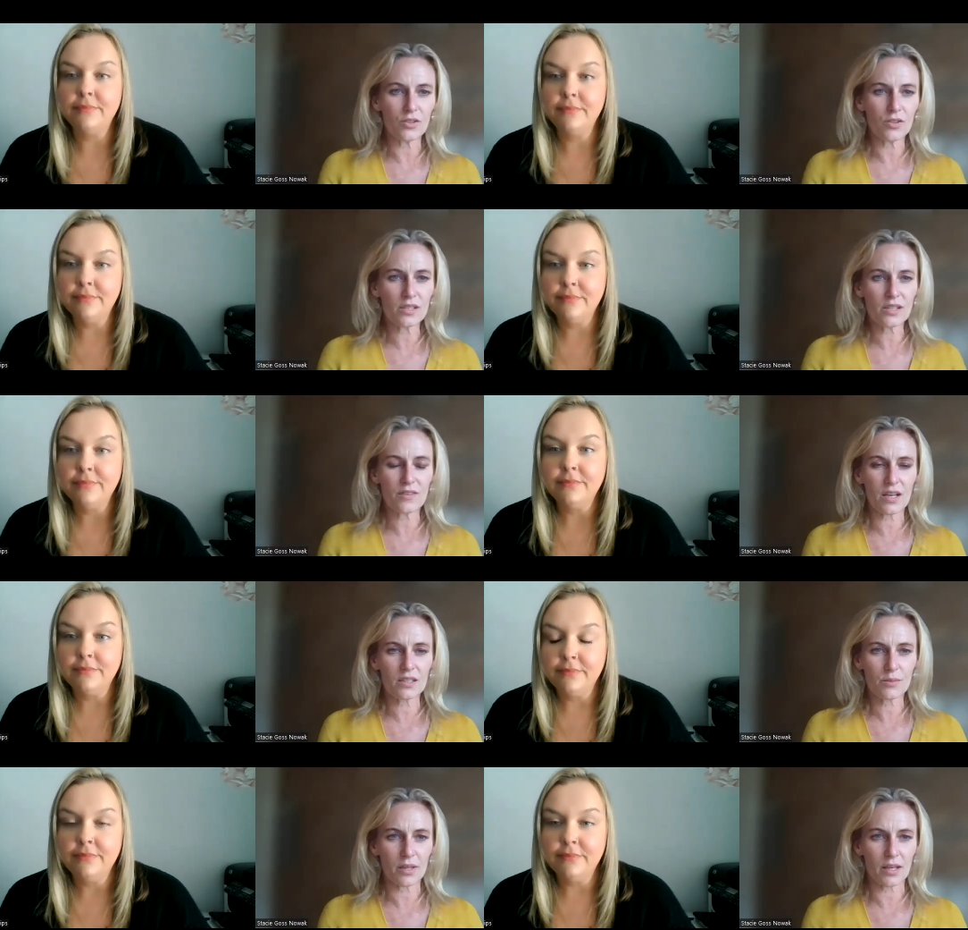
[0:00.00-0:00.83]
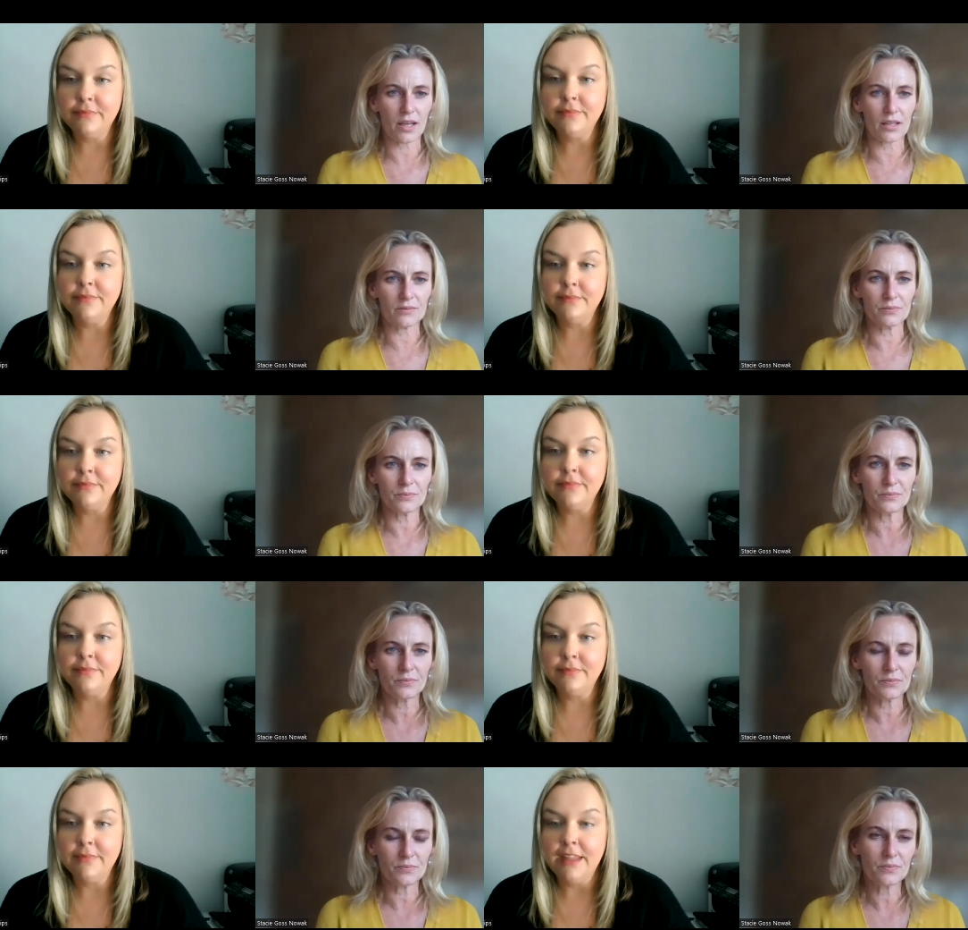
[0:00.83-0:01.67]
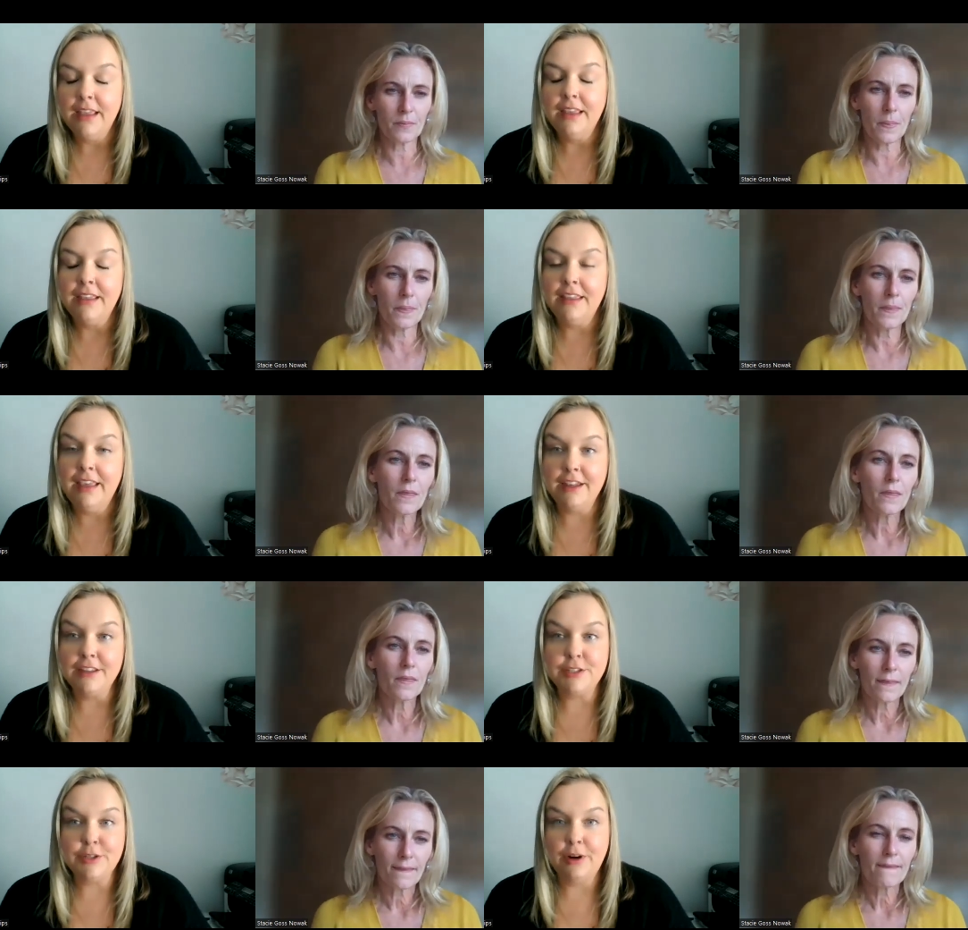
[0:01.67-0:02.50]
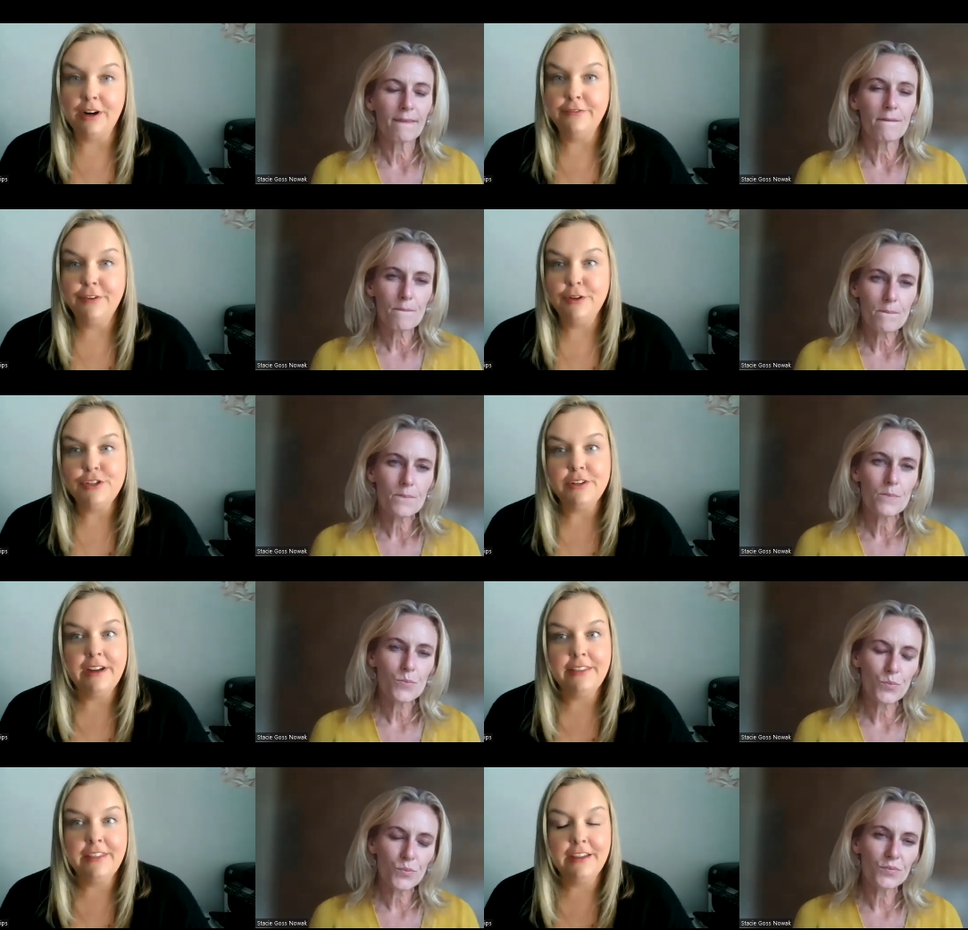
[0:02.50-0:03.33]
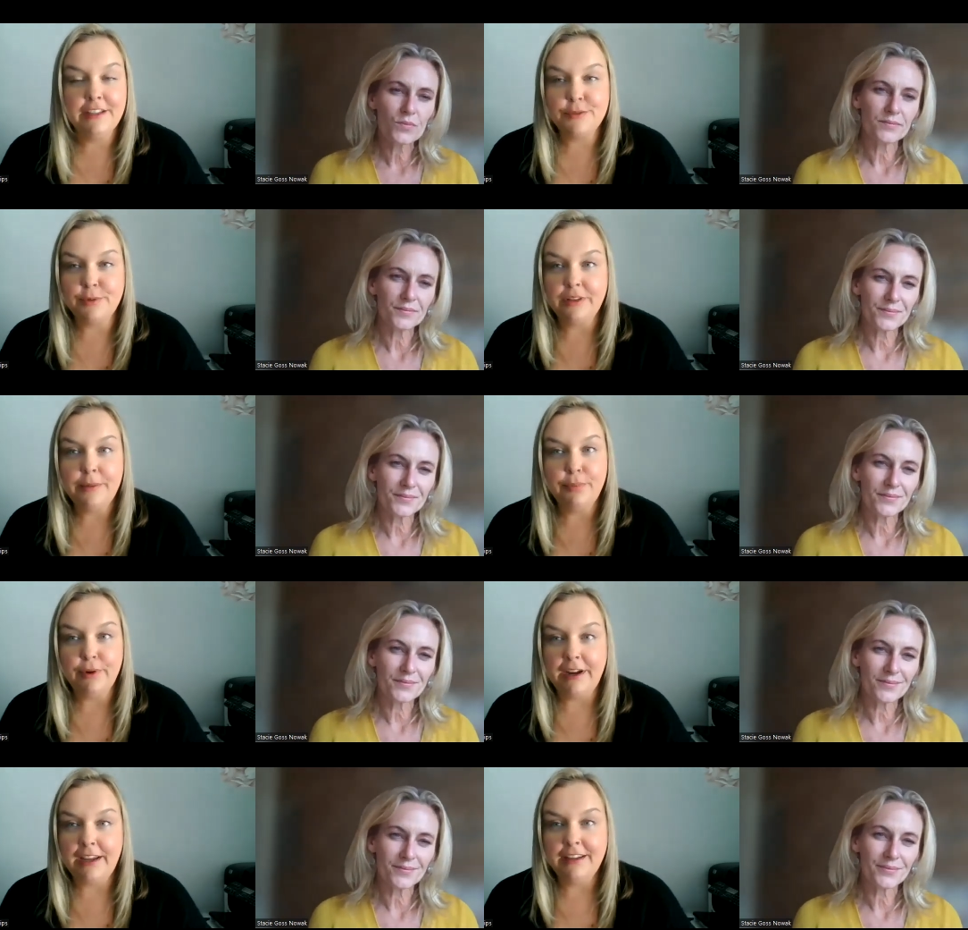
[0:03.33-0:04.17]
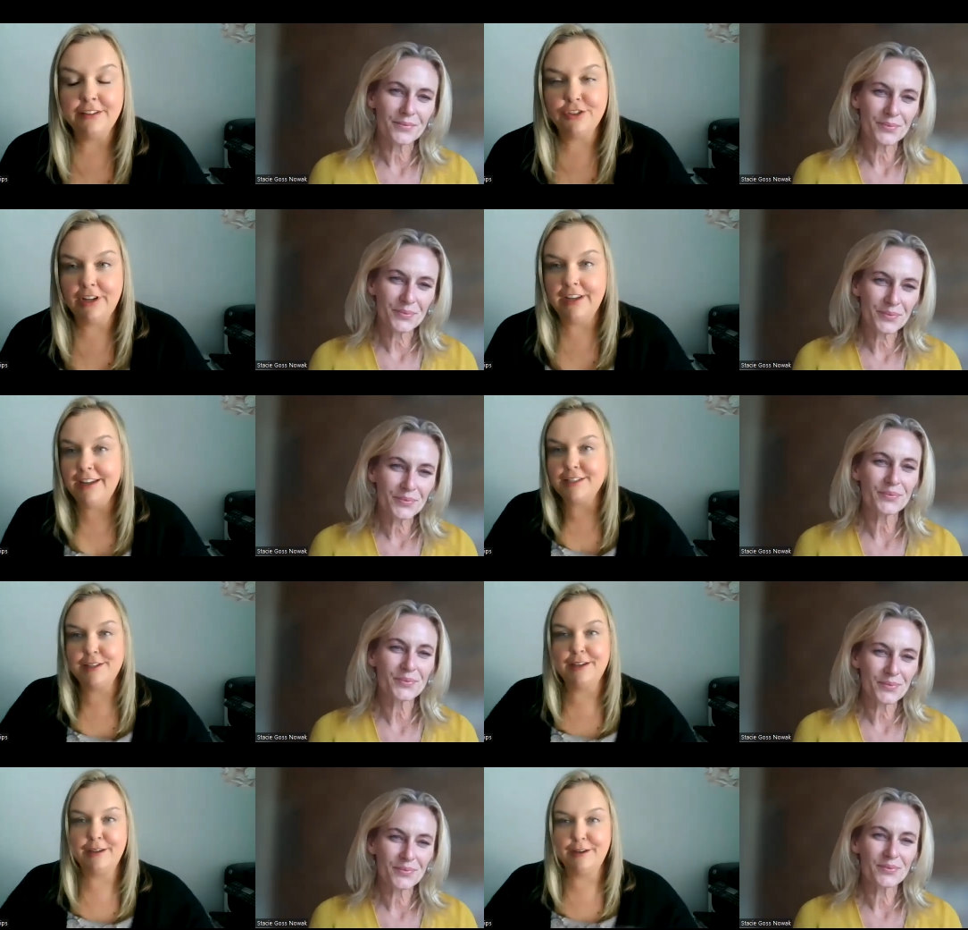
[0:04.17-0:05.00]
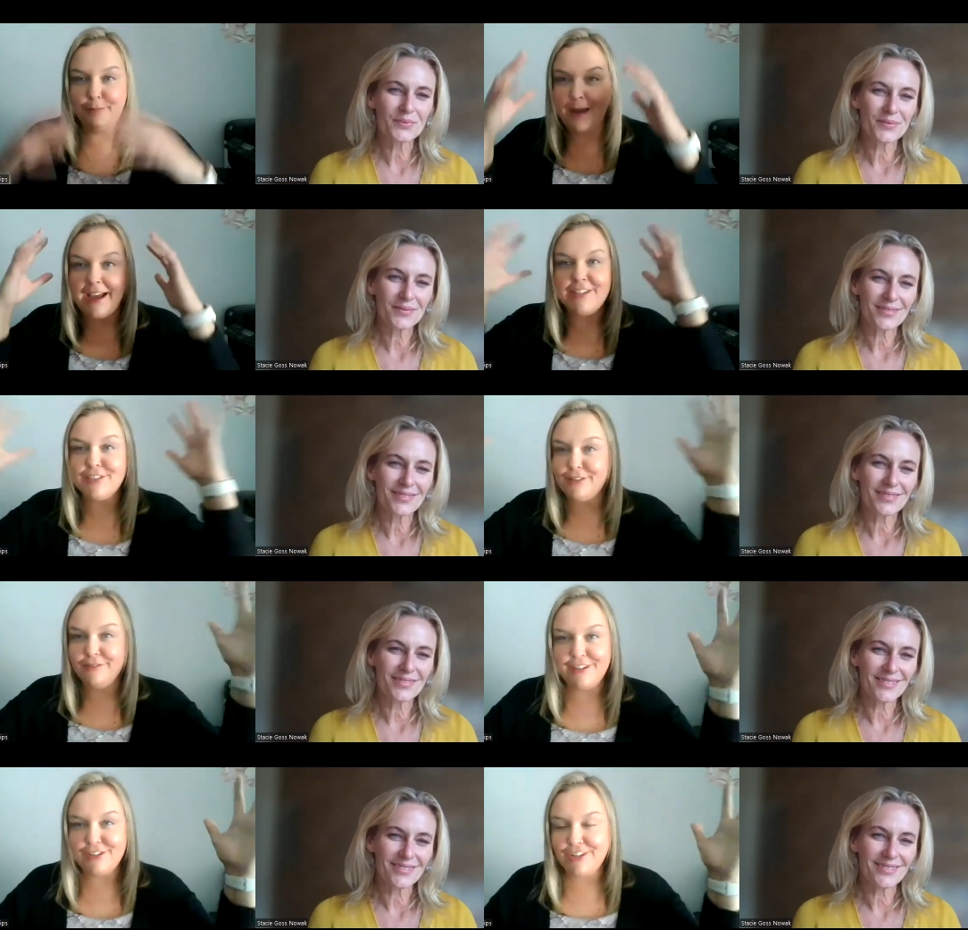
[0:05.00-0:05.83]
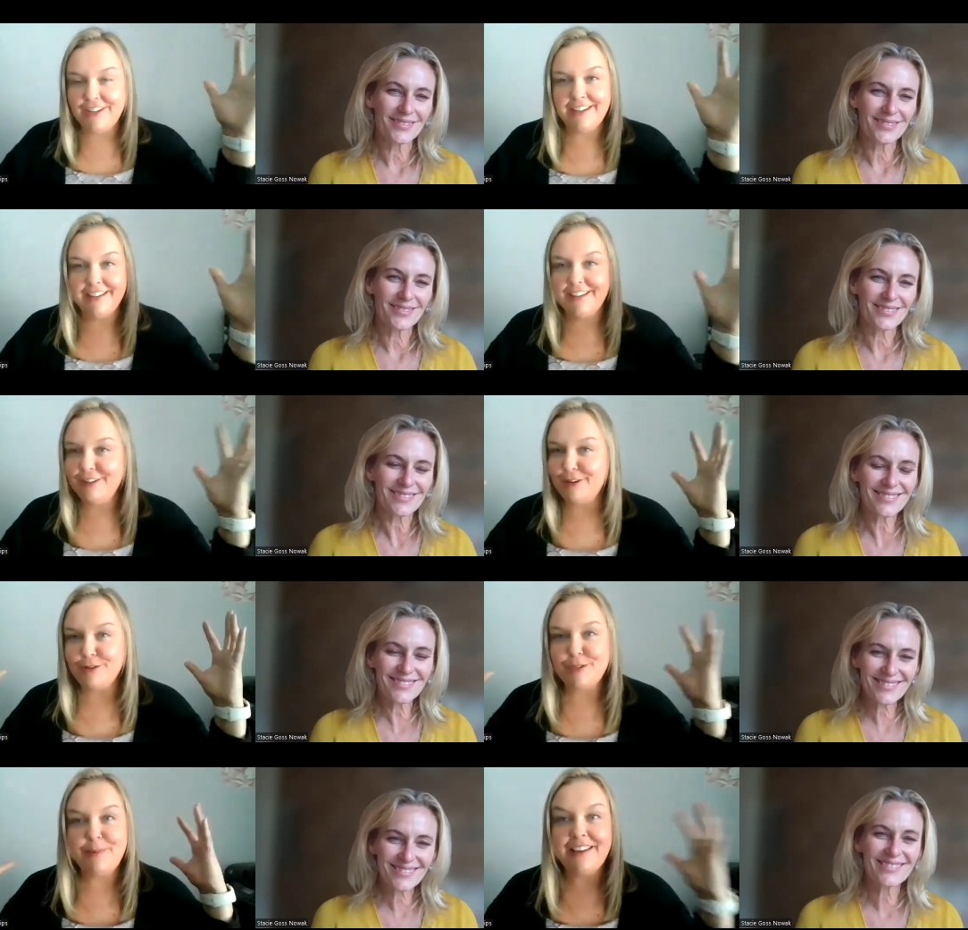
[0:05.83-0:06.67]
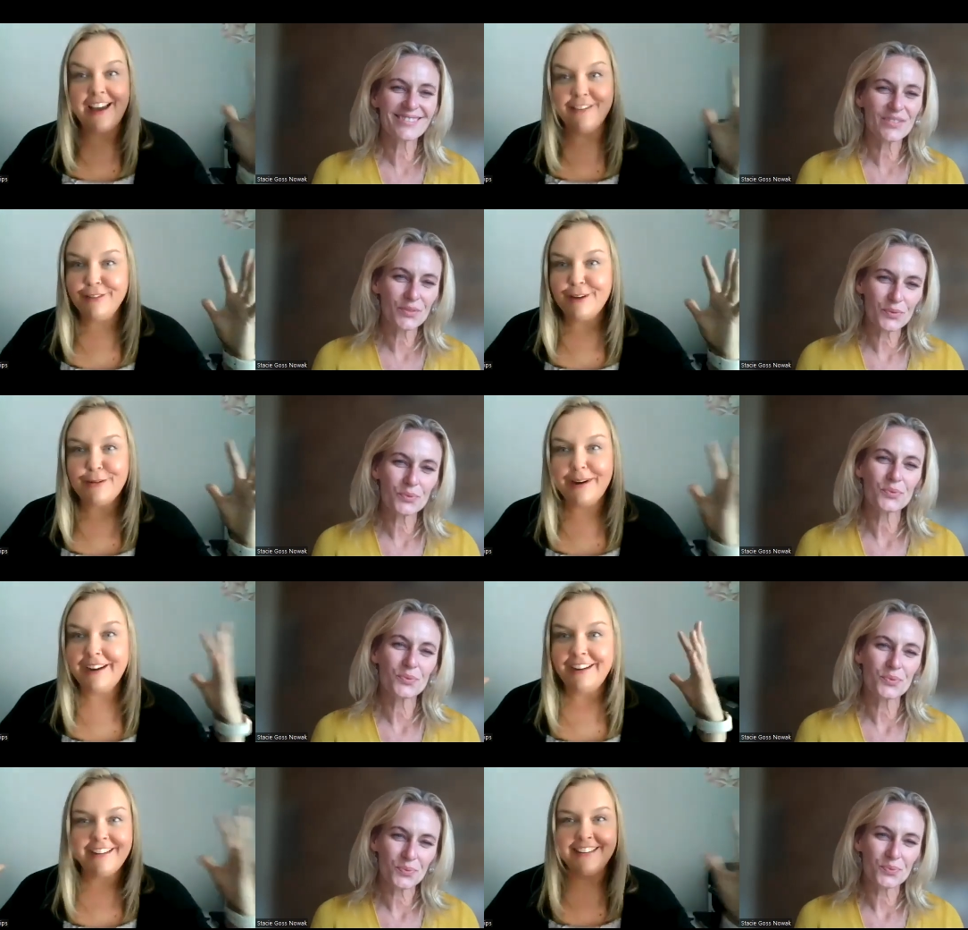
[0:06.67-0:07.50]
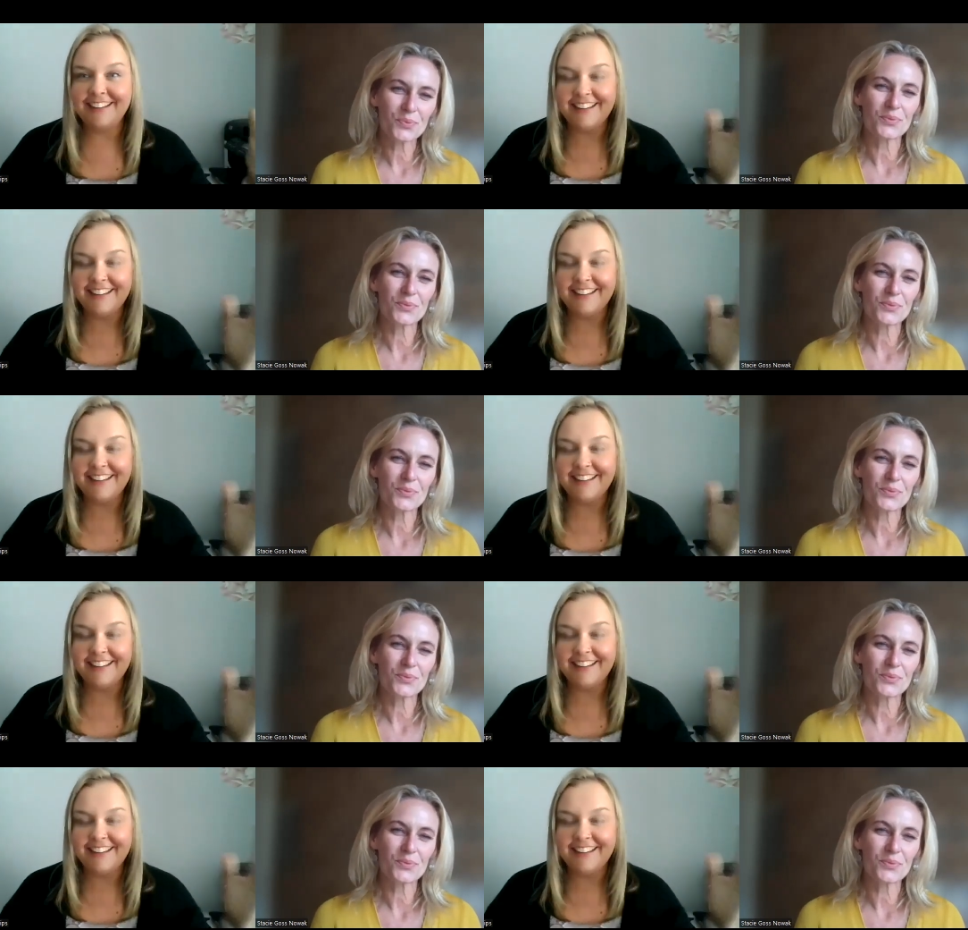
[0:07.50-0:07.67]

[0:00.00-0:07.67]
Speaker 1: And do you guys have an exit plan?
Speaker 2: Yeah, so our future, I think, is really bright. Jay has a master vision, you know, to be everywhere